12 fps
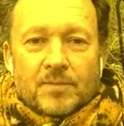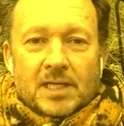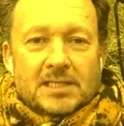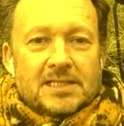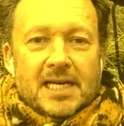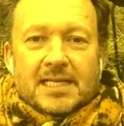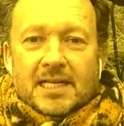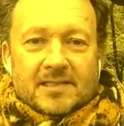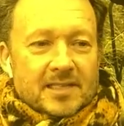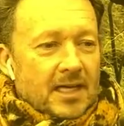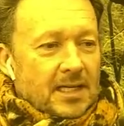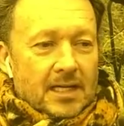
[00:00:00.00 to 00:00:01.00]
Because then
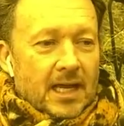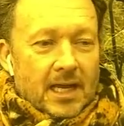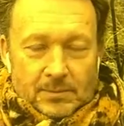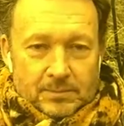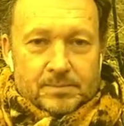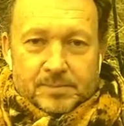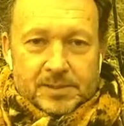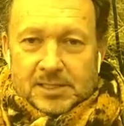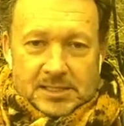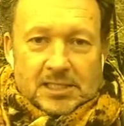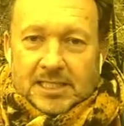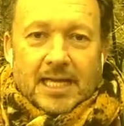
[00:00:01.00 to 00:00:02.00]
it's
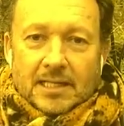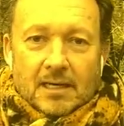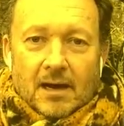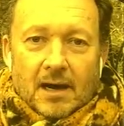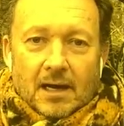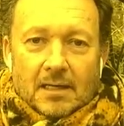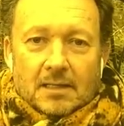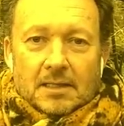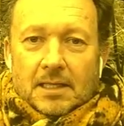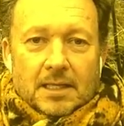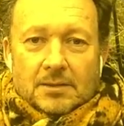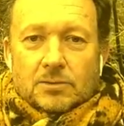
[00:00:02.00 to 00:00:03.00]
just get in the car
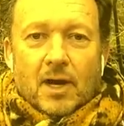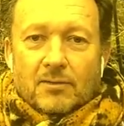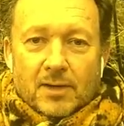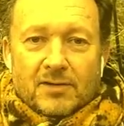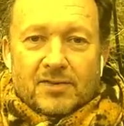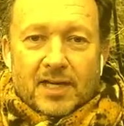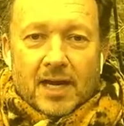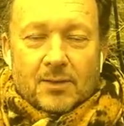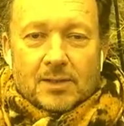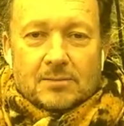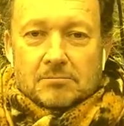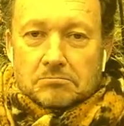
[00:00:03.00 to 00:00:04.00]
and drive around for an hour